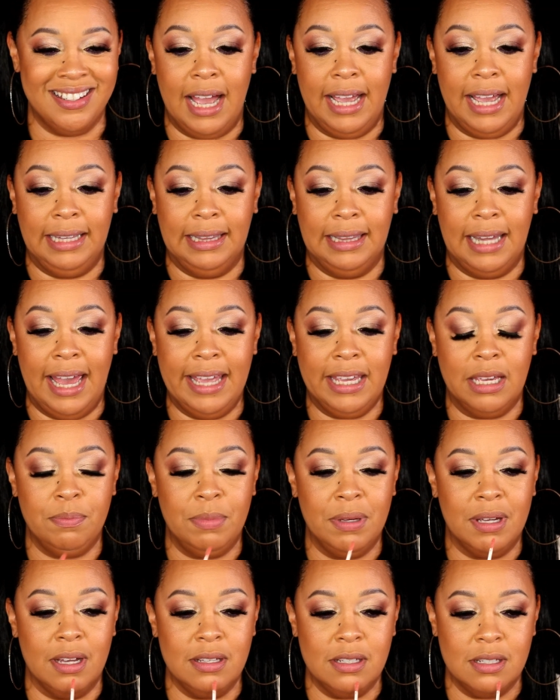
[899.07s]
I like it
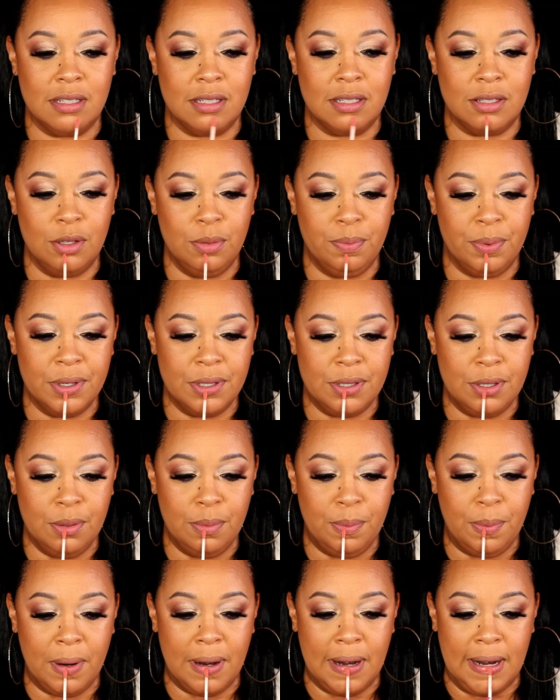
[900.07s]
because it's
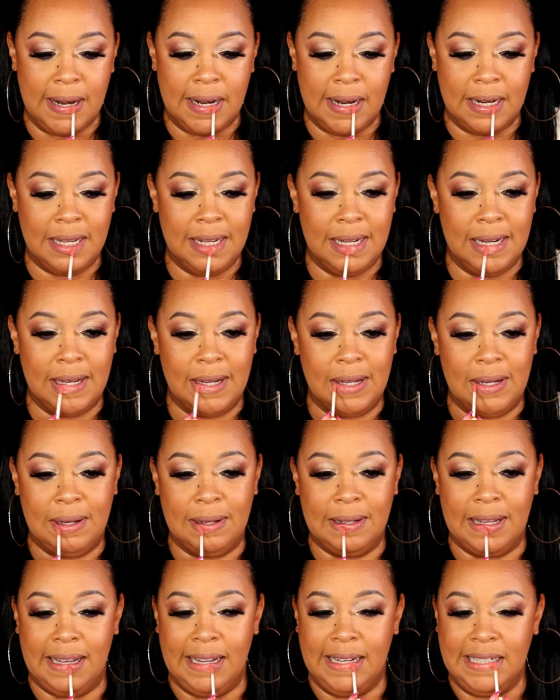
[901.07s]
super, you
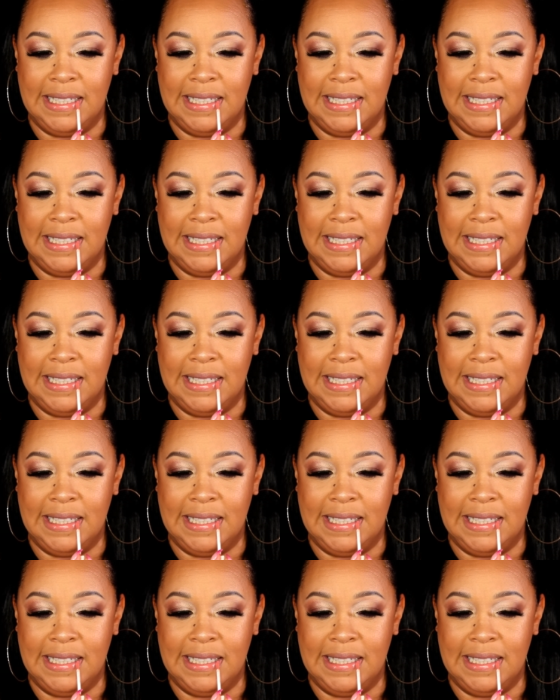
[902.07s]
know, like